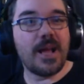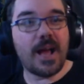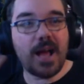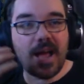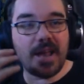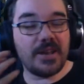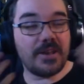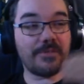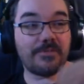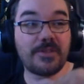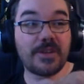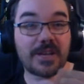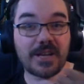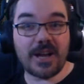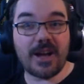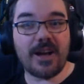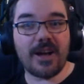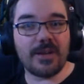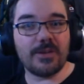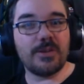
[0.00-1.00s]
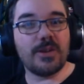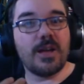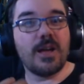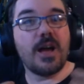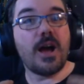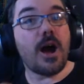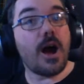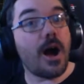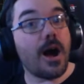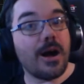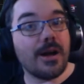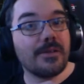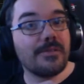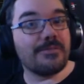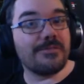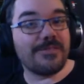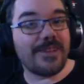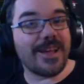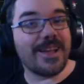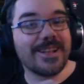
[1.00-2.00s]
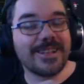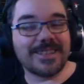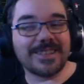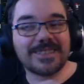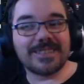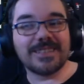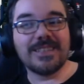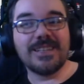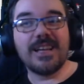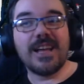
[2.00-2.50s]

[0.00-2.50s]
And if you can't, I failed.